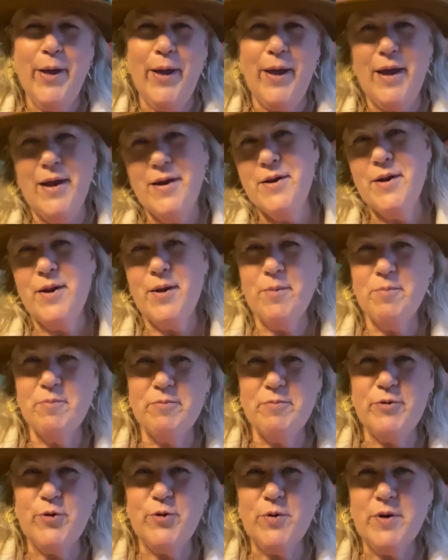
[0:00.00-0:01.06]
ended up
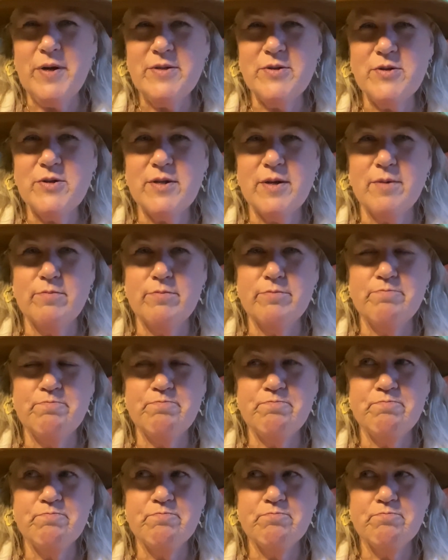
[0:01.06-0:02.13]
doing some
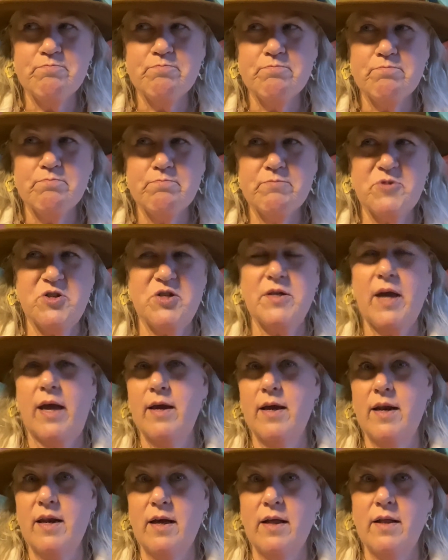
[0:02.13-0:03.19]

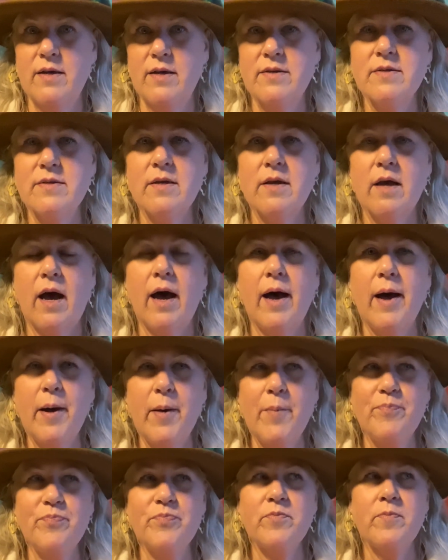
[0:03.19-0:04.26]
psychedelics.
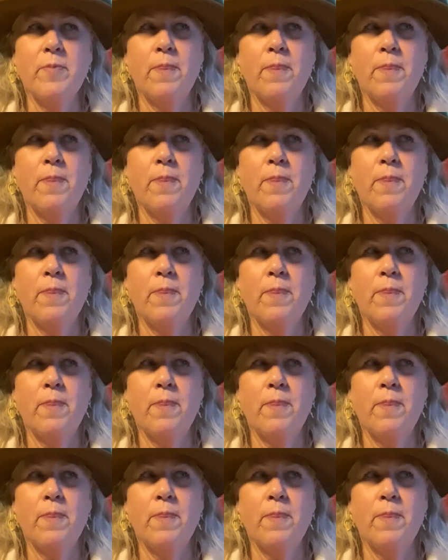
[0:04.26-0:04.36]
Um,